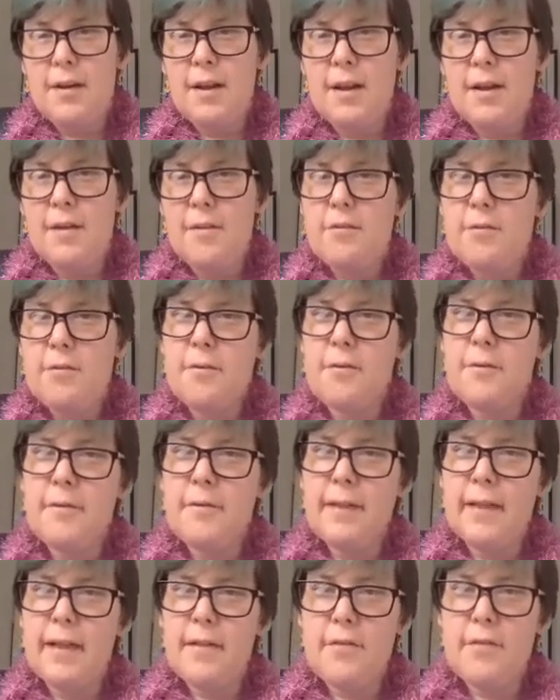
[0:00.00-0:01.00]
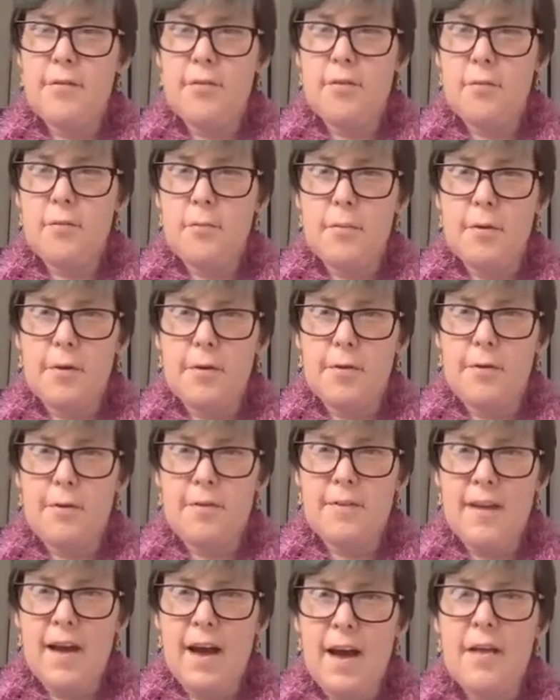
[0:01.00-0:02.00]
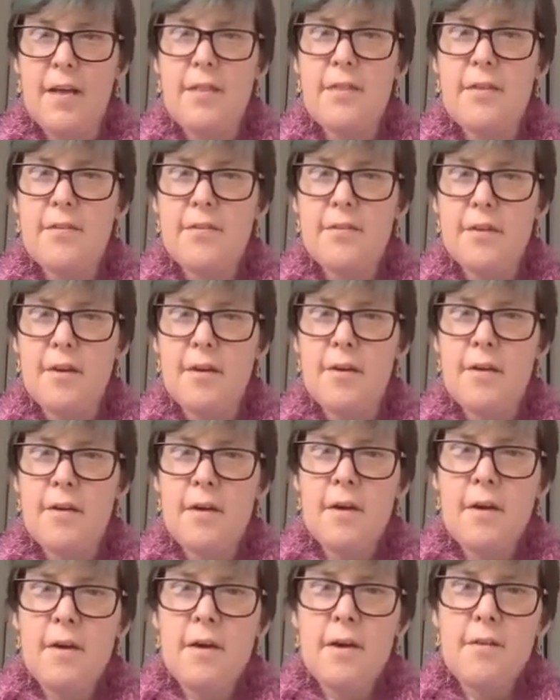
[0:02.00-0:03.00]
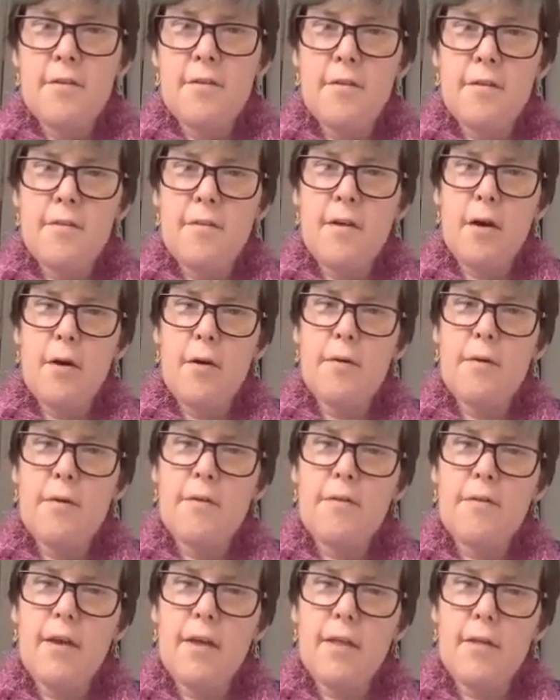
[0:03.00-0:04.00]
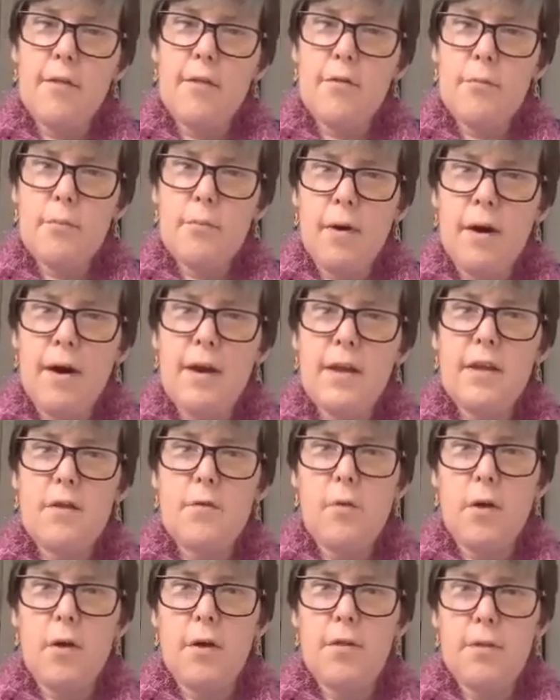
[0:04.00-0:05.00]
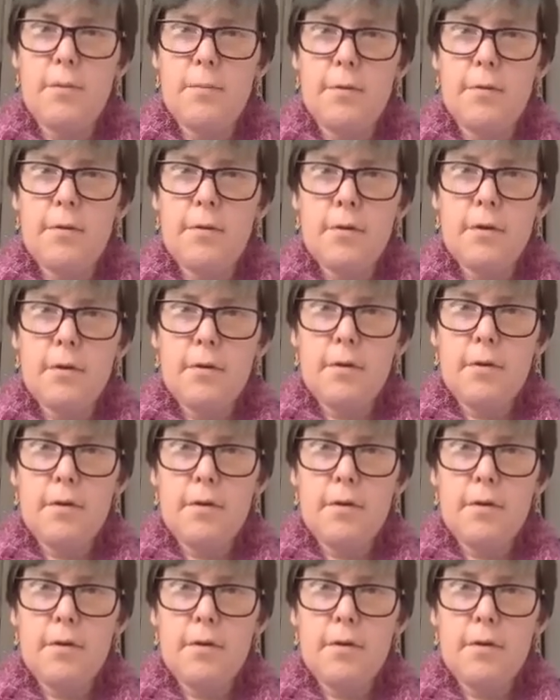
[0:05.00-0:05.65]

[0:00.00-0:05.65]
and it's called Lessons from a Good Death. So do you tell us why you wrote the book?